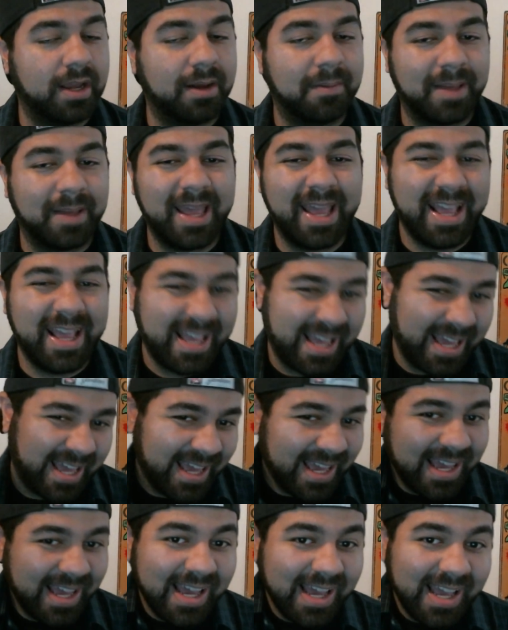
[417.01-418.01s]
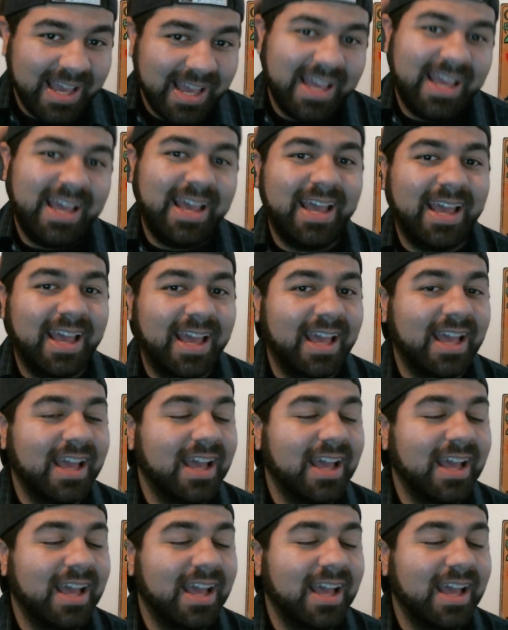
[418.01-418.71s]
I'm like,